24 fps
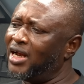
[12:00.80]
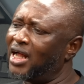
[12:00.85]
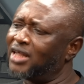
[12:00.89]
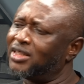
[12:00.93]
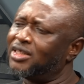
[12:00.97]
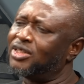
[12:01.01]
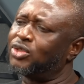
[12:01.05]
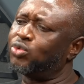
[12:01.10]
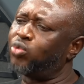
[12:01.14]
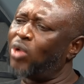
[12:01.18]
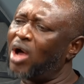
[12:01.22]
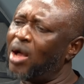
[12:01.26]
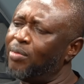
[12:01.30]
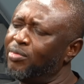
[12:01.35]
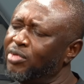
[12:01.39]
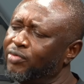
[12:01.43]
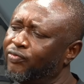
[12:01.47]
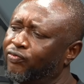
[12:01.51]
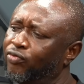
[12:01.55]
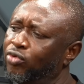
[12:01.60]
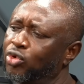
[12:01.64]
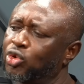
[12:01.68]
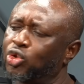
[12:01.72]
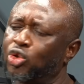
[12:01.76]
is why I'm in full
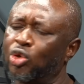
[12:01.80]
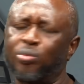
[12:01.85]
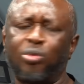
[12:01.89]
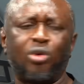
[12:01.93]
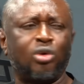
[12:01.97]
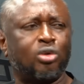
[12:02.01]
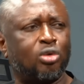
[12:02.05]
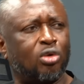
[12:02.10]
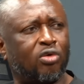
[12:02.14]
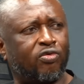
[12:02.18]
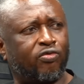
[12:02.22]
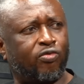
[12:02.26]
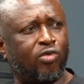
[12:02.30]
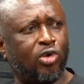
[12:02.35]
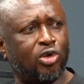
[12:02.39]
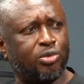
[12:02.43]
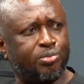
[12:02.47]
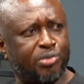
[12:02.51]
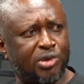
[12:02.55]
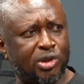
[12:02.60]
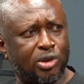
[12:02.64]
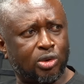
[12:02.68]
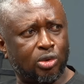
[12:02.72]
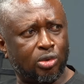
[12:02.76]
support of what Peter
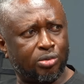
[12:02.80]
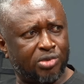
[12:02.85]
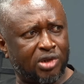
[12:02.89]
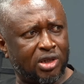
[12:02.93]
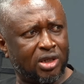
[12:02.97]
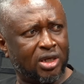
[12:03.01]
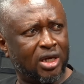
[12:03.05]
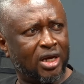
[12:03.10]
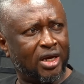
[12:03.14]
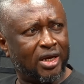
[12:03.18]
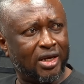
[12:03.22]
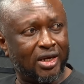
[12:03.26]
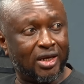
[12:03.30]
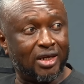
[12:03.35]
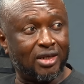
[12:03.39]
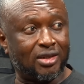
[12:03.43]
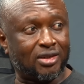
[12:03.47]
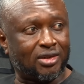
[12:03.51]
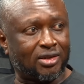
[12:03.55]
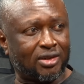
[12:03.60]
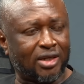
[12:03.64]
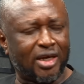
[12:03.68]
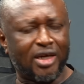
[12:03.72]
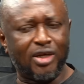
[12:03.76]
Obi is
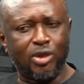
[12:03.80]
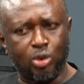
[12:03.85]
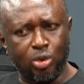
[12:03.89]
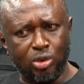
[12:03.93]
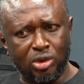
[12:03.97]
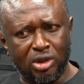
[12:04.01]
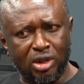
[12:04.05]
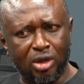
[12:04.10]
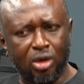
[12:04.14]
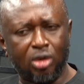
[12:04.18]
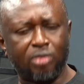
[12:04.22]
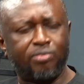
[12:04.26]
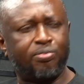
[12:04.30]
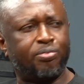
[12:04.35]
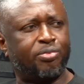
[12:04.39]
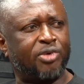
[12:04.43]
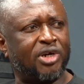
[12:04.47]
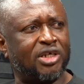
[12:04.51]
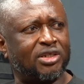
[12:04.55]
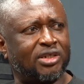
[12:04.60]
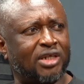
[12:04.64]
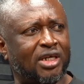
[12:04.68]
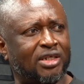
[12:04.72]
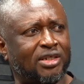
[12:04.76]
saying to the
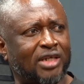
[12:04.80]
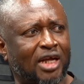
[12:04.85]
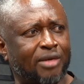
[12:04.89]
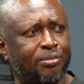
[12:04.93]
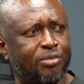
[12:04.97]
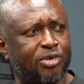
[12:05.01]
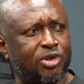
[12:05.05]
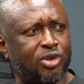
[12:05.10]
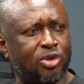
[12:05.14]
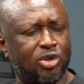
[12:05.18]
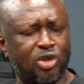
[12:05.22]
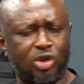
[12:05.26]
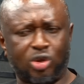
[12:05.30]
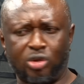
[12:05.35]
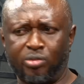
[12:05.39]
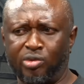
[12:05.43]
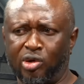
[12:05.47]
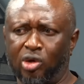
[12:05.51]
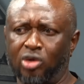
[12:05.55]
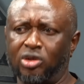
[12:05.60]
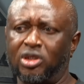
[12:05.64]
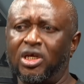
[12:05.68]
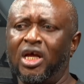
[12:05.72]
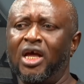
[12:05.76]
present administration. Because
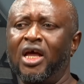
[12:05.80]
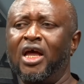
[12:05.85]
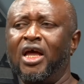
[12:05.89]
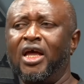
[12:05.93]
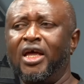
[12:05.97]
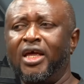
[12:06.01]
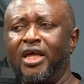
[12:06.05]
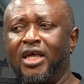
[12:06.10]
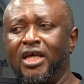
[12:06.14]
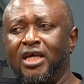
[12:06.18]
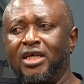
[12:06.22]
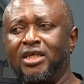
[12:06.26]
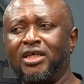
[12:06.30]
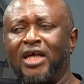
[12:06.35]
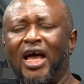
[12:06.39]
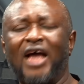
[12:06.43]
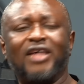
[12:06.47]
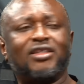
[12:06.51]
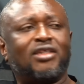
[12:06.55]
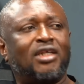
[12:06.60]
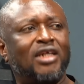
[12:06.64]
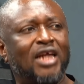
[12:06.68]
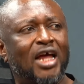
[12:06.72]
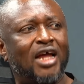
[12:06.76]
he has
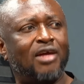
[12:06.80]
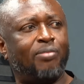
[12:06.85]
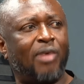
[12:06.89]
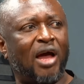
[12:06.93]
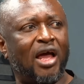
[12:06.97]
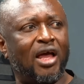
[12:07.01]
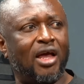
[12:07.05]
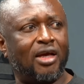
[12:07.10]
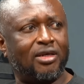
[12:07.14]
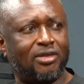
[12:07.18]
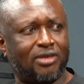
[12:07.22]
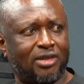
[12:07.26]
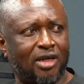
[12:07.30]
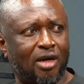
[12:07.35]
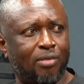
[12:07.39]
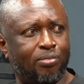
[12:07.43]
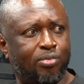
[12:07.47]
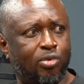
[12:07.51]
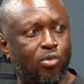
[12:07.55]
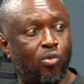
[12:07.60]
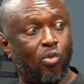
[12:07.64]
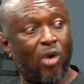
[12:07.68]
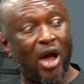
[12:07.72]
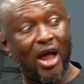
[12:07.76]
led by example.
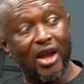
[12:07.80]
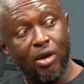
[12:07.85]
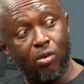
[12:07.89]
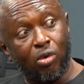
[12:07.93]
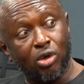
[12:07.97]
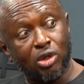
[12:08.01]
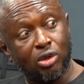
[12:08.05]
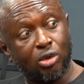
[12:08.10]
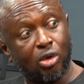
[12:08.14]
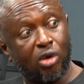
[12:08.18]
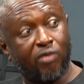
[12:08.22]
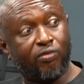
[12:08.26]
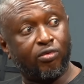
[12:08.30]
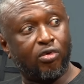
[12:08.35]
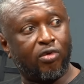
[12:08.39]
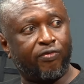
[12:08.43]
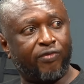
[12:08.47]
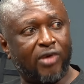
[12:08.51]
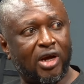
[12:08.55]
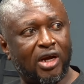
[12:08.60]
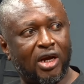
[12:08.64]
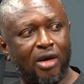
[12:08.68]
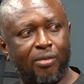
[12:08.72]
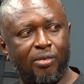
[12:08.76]
While he was governor of
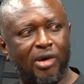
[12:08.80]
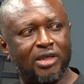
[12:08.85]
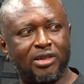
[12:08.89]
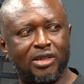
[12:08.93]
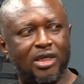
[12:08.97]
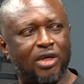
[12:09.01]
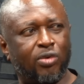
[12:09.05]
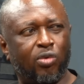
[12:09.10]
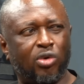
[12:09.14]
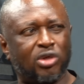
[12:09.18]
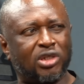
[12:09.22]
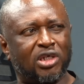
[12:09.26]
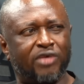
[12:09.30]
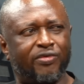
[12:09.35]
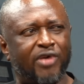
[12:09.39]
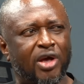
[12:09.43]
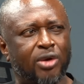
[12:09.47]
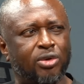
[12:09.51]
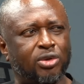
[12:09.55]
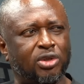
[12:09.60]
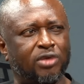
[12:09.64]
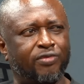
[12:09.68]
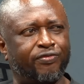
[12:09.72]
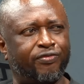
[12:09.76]
Anambra State, he was never using
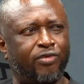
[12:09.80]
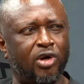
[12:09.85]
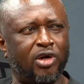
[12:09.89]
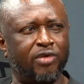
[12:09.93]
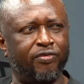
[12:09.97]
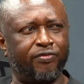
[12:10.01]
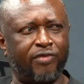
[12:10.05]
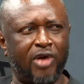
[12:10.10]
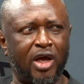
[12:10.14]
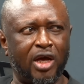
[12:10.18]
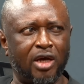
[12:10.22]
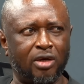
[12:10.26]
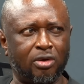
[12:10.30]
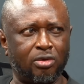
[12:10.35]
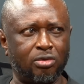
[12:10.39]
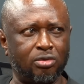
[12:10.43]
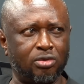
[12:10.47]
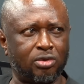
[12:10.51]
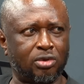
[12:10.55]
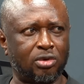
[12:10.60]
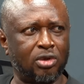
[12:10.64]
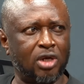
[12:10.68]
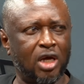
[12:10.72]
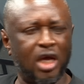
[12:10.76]
foreign vehicles.
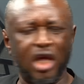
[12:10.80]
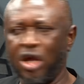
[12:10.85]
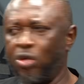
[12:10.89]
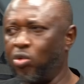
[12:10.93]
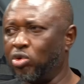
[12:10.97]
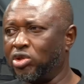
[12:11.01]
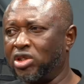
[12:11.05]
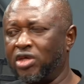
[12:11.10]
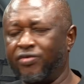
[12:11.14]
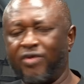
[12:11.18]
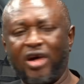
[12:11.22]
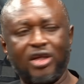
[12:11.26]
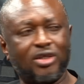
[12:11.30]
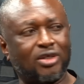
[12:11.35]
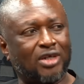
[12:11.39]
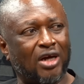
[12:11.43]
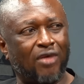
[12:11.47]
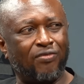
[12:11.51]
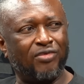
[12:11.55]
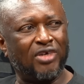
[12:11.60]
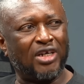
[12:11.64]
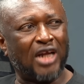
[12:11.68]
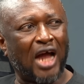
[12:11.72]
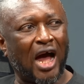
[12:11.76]
He was never traveling
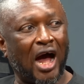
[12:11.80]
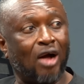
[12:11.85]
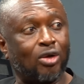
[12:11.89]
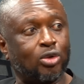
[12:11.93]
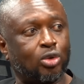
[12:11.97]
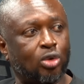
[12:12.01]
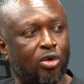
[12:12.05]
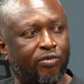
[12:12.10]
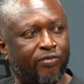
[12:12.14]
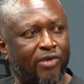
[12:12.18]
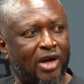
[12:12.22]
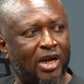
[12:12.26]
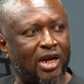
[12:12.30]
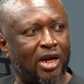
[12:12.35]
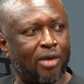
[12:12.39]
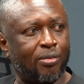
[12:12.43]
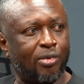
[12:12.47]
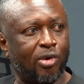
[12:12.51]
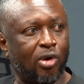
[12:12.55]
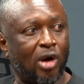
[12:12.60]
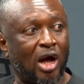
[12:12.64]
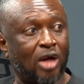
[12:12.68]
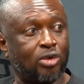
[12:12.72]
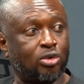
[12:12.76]
out of Anambra or
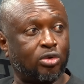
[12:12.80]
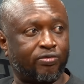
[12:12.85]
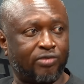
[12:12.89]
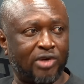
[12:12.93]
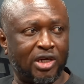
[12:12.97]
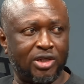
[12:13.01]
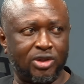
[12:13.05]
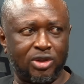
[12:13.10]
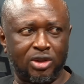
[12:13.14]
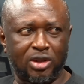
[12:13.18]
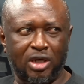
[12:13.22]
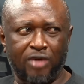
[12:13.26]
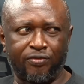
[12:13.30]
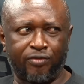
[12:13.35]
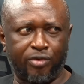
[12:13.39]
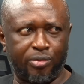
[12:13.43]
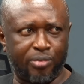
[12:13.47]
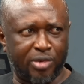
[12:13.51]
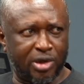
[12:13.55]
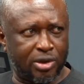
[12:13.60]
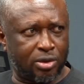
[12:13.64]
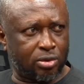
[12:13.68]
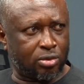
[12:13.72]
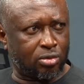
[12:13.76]
out of Nigeria for
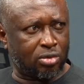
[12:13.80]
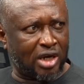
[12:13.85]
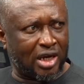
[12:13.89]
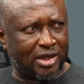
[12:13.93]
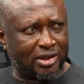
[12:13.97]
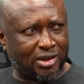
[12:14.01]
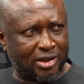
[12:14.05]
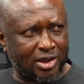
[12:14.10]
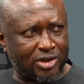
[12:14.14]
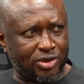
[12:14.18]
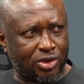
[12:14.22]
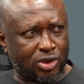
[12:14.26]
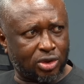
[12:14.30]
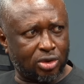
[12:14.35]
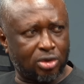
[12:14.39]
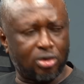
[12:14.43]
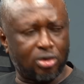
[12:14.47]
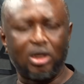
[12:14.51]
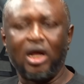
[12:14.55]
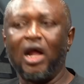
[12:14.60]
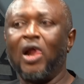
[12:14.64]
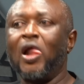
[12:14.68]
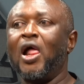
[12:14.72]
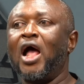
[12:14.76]
medical attention.
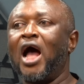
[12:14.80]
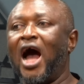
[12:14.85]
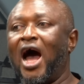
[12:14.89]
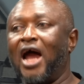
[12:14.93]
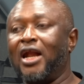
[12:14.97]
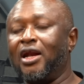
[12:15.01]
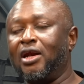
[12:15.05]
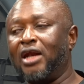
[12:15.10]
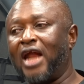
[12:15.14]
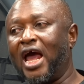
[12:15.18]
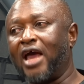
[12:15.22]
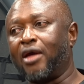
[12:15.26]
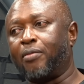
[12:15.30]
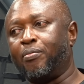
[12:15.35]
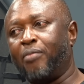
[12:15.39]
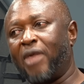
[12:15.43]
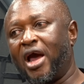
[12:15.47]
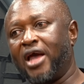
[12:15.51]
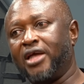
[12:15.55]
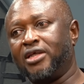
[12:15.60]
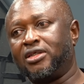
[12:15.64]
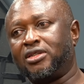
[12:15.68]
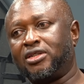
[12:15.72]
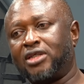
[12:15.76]
And like my
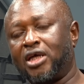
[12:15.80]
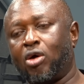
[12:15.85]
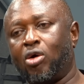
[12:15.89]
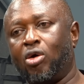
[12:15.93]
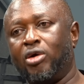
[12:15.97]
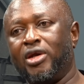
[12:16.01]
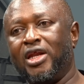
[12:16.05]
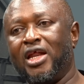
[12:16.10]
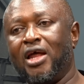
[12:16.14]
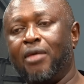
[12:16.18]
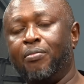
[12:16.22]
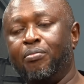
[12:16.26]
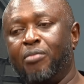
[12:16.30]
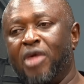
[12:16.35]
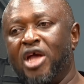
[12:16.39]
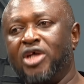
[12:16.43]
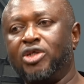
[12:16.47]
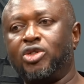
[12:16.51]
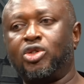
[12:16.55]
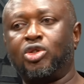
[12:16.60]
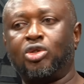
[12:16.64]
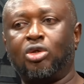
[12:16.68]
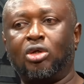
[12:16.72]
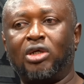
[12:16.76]
second here
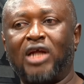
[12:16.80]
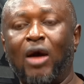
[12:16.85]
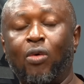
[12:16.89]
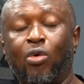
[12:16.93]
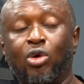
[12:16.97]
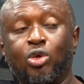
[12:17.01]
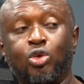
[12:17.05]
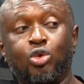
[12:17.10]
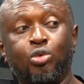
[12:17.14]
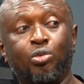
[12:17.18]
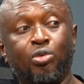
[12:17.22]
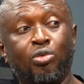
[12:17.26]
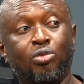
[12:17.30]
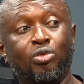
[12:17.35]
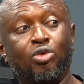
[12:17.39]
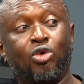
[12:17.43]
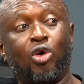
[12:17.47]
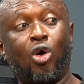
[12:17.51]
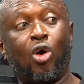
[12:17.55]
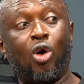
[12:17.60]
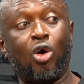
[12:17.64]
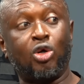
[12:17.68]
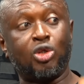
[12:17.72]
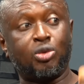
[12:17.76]
mentioned, I want to draw us
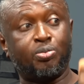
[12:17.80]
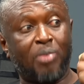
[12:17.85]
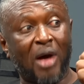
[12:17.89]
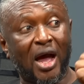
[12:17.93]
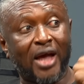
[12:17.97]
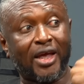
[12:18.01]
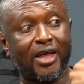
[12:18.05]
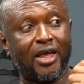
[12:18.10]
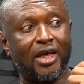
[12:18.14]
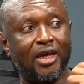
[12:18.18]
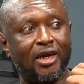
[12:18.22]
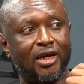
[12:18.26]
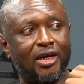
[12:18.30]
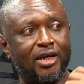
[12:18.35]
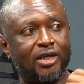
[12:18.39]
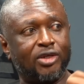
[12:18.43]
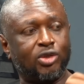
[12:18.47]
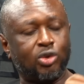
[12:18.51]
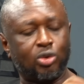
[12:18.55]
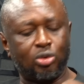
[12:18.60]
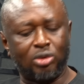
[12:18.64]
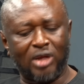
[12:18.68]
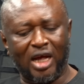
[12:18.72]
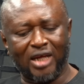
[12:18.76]
back a little
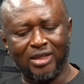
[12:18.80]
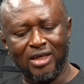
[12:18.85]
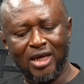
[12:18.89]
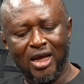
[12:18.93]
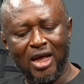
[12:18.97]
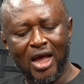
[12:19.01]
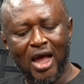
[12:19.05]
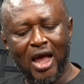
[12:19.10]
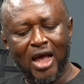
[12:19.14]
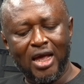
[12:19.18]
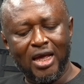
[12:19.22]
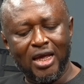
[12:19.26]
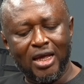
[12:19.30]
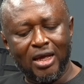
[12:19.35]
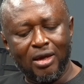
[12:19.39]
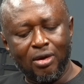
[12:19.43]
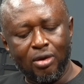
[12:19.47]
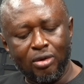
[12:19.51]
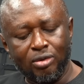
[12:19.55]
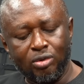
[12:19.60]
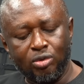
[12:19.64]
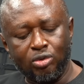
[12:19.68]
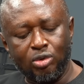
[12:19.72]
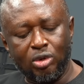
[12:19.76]
that
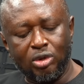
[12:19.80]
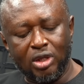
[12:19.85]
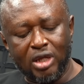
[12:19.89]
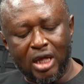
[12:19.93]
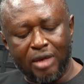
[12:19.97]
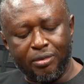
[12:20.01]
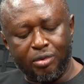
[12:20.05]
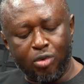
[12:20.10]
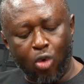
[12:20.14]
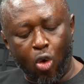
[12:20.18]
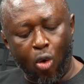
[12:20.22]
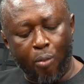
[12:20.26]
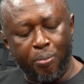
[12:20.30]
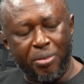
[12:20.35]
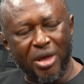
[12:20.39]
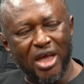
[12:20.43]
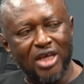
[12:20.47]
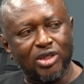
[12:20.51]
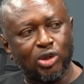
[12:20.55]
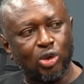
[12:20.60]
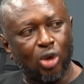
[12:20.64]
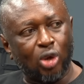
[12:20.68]
Obi is not